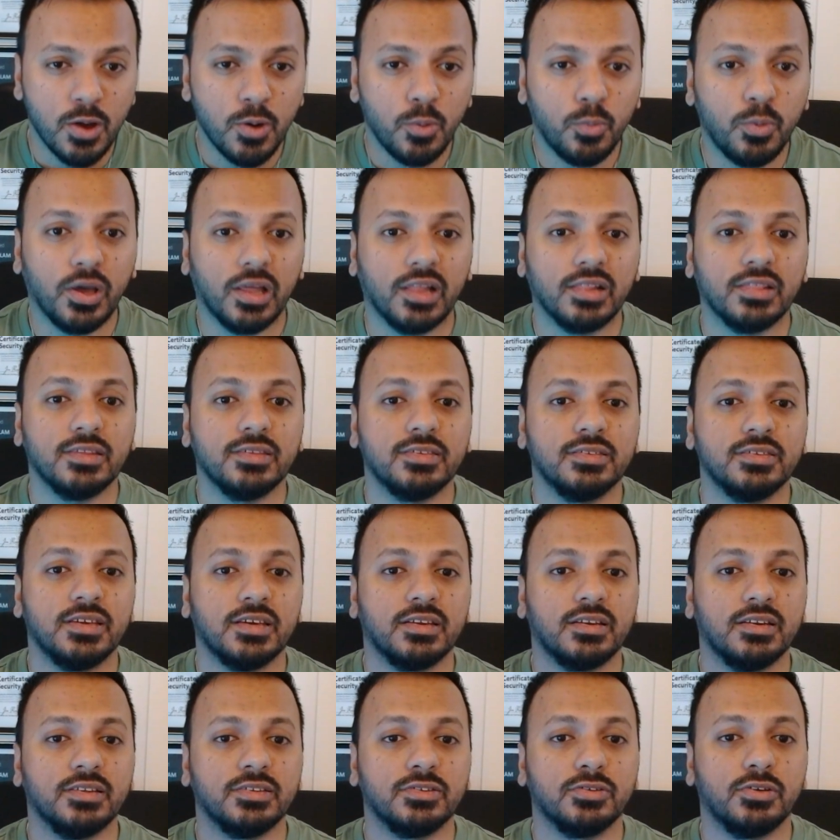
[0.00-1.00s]
Well, this
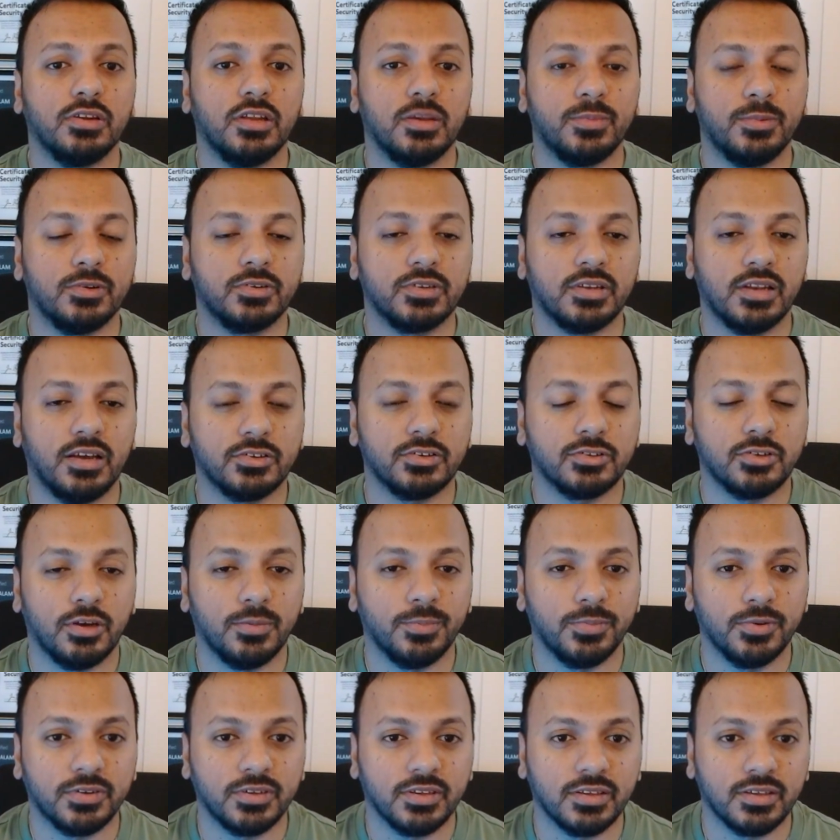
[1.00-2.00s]
channel is all about cloud
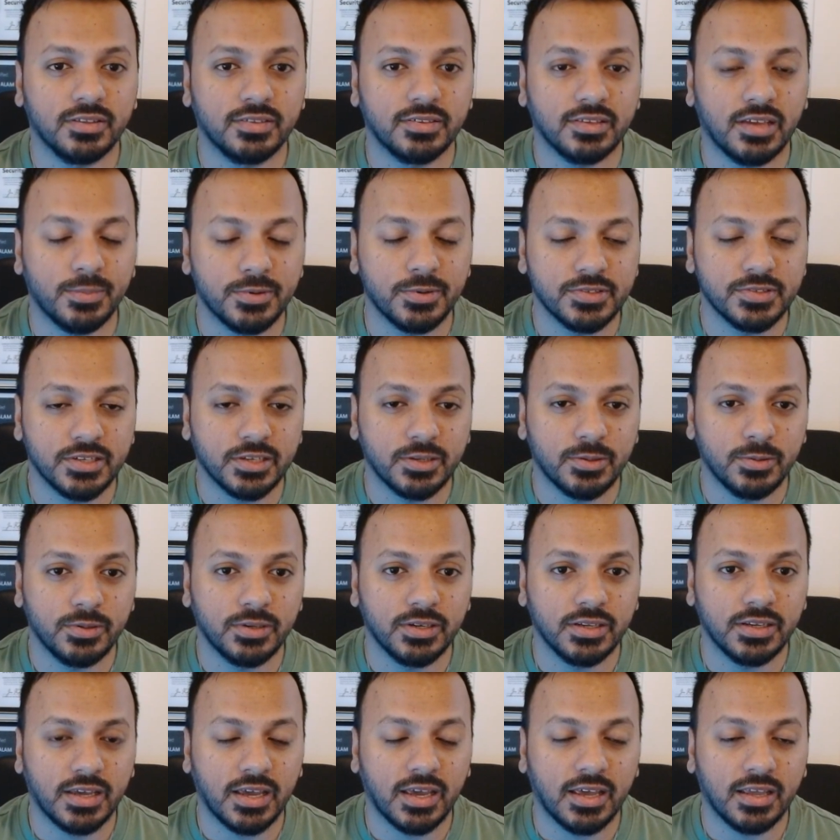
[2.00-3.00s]
computing,
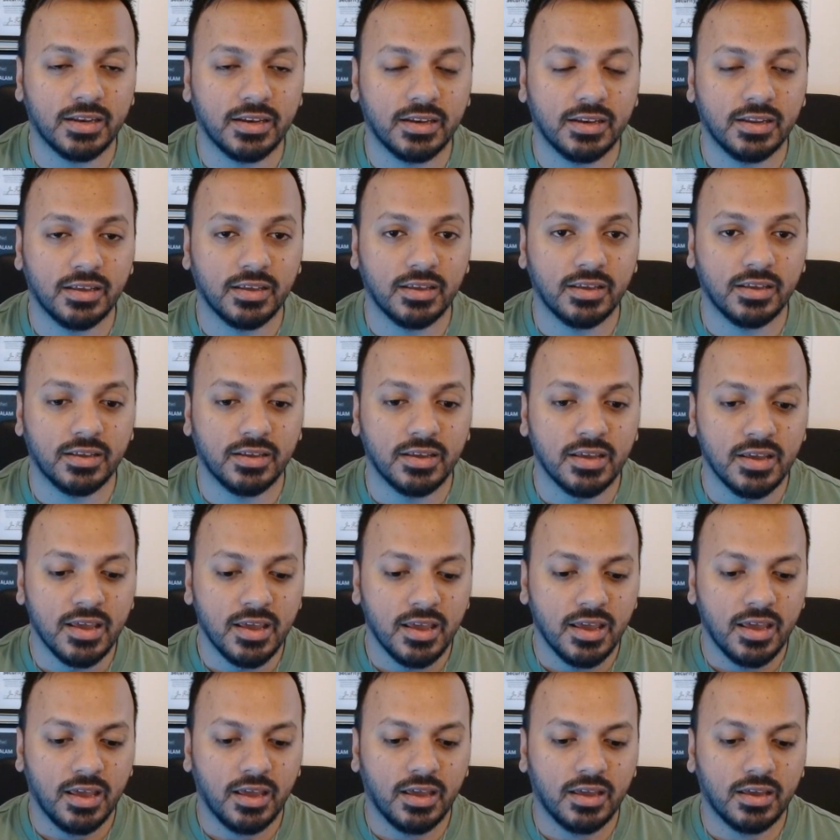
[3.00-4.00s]
cybersecurity, and uh,
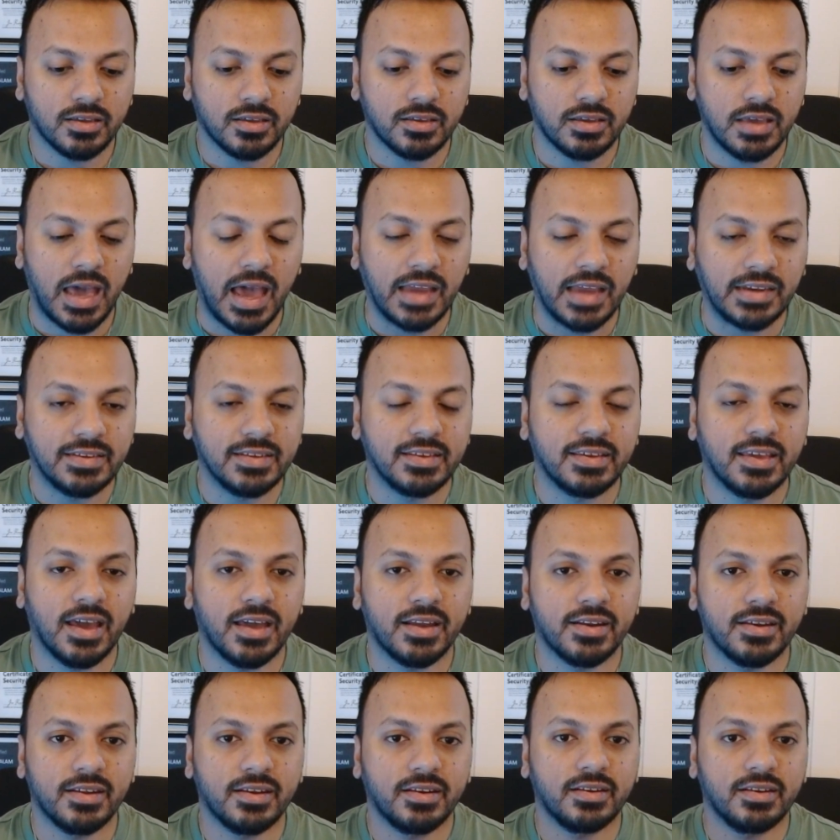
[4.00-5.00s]
uh, IT
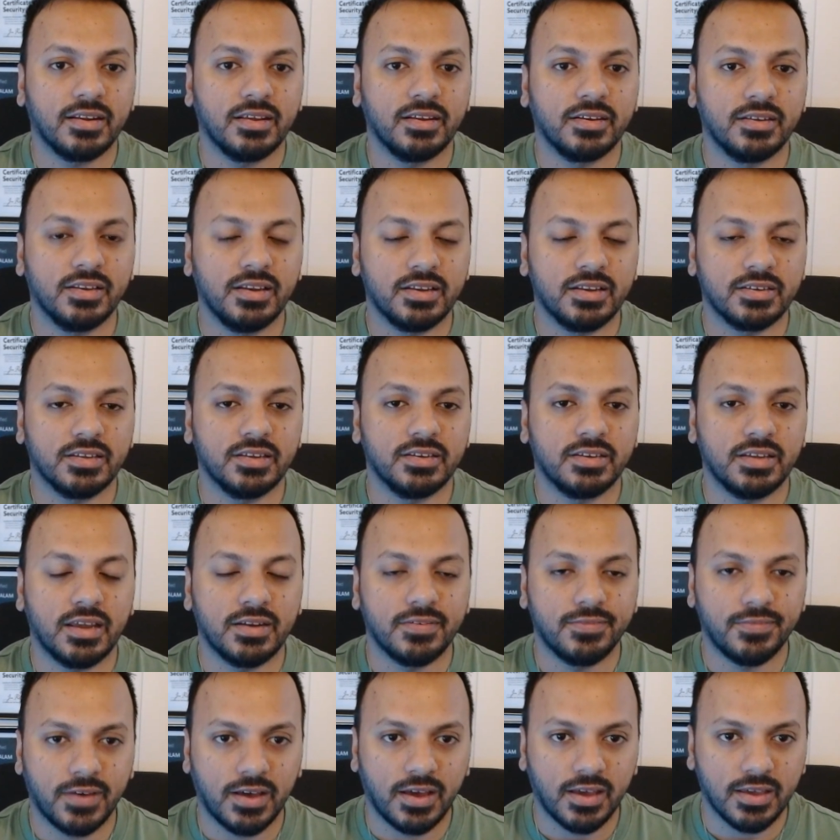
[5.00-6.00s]
career related
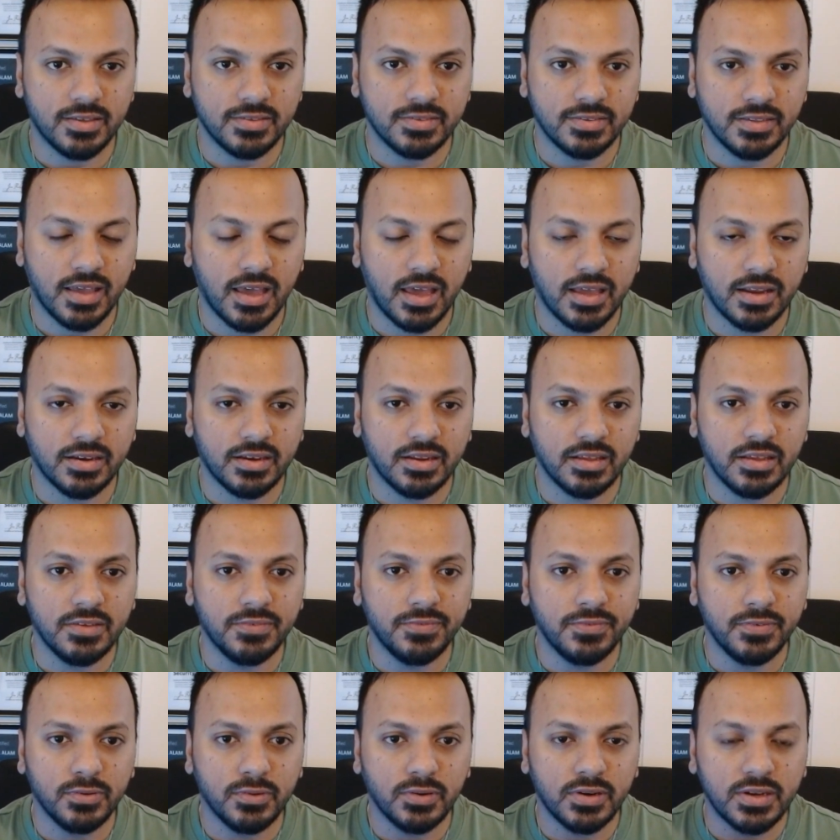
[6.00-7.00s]
advice. And
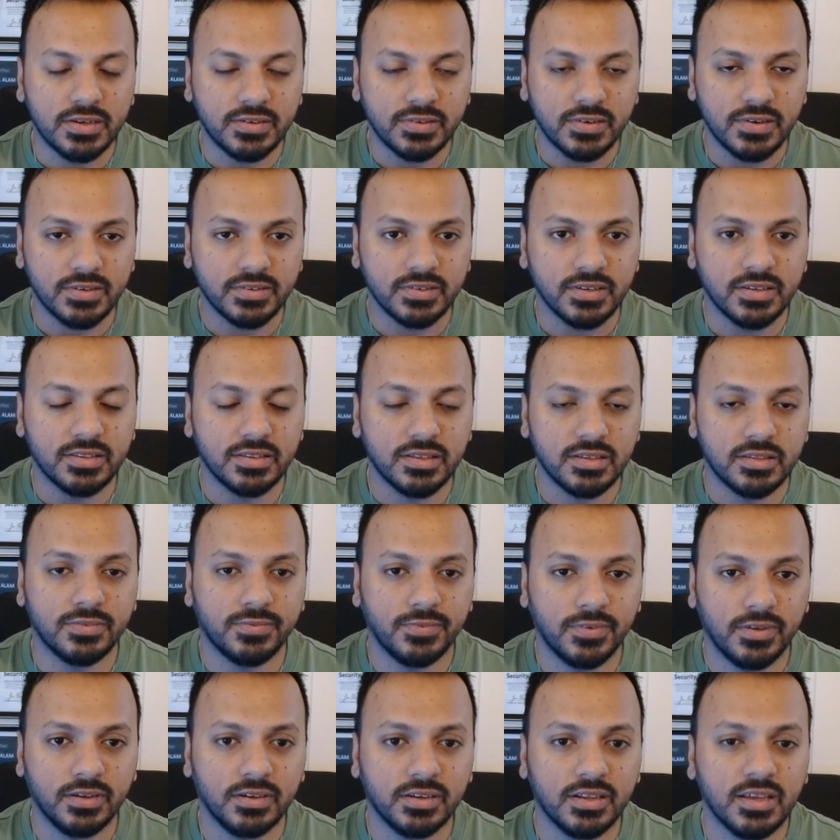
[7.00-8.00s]
if you're interested in this
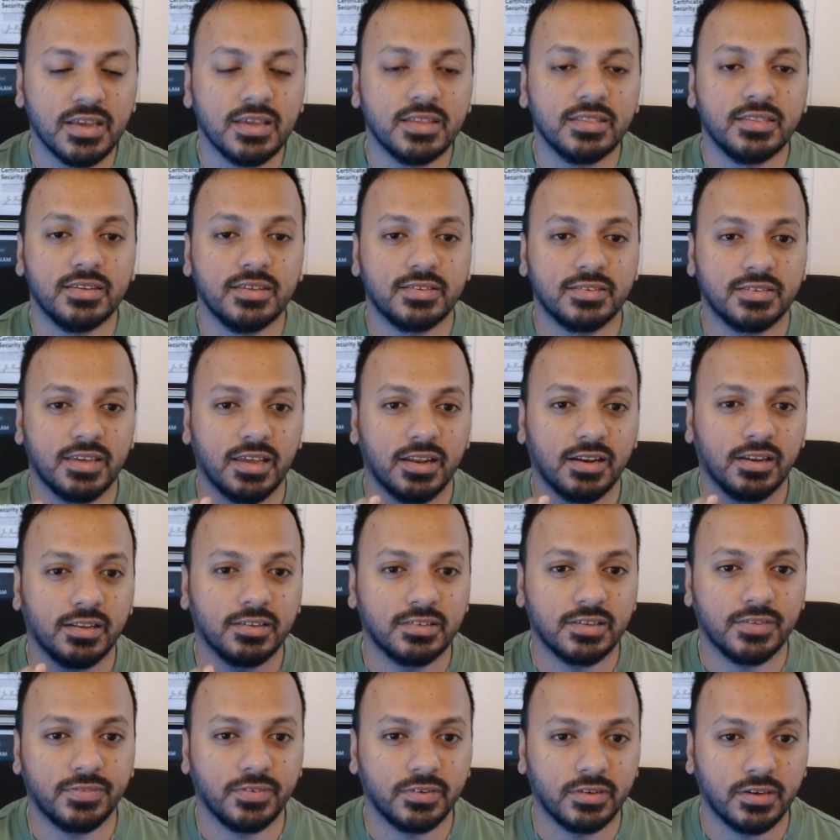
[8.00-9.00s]
field, this channel
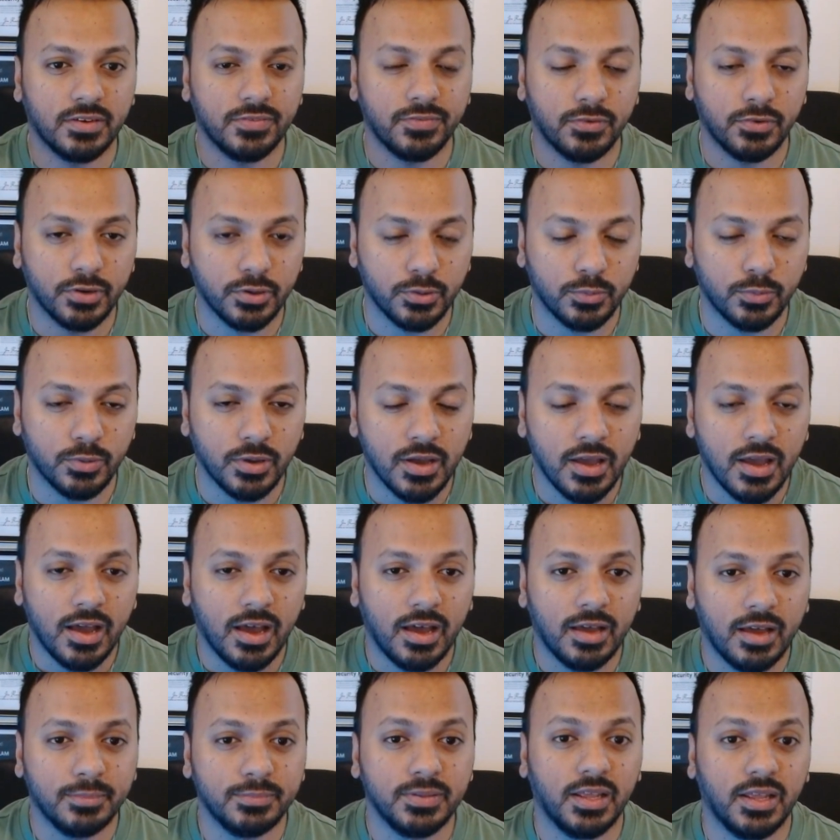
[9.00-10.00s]
is definitely for you.
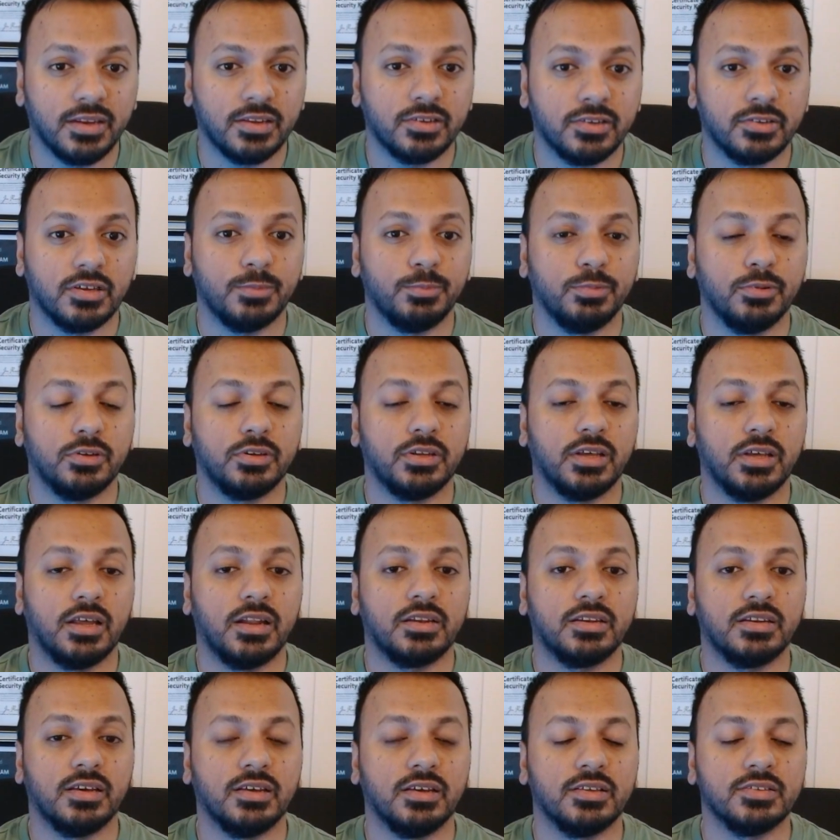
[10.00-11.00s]
I'm planning to upload
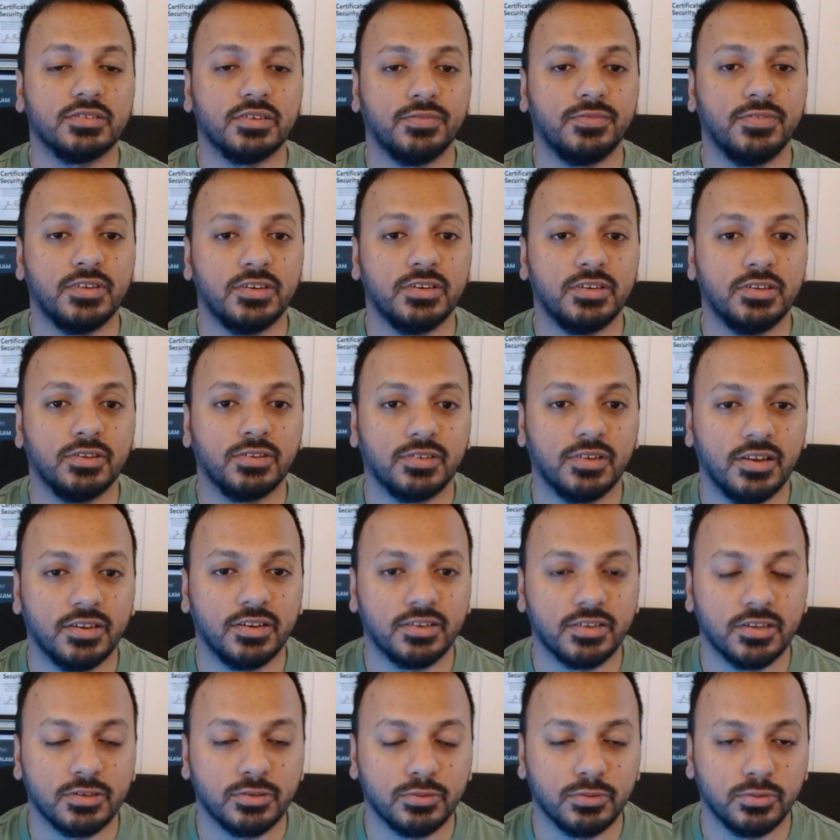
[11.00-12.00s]
uh, tons of videos
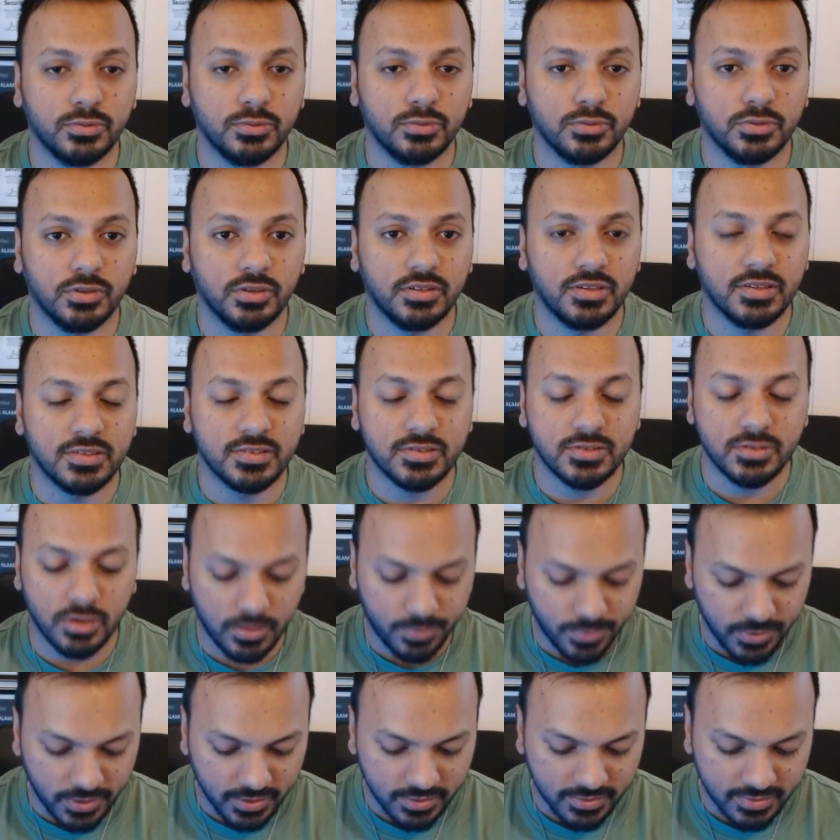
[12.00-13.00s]
related to these
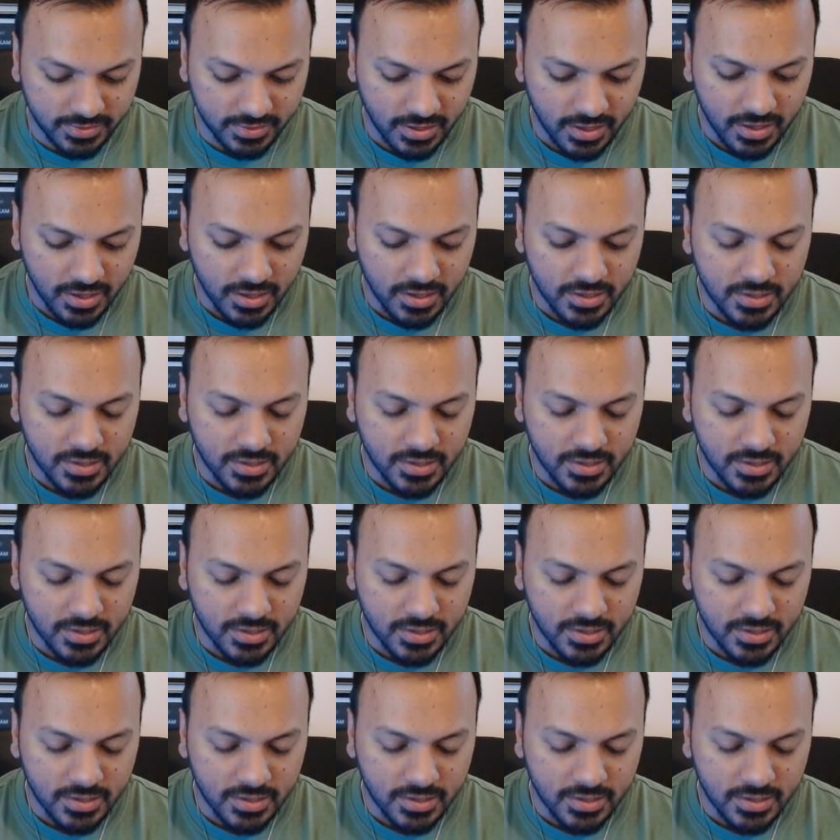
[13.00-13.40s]
topics.